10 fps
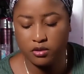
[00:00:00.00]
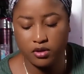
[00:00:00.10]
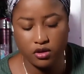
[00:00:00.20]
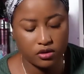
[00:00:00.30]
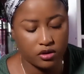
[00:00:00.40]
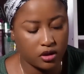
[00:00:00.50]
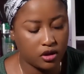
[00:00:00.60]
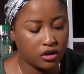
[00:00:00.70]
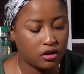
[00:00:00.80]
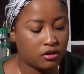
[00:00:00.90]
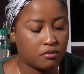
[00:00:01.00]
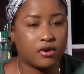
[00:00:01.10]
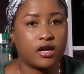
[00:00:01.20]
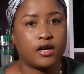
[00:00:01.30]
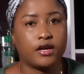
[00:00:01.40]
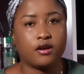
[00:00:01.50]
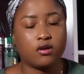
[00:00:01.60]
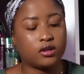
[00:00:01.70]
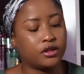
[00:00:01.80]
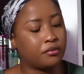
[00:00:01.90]
to be using my
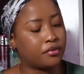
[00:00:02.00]
honey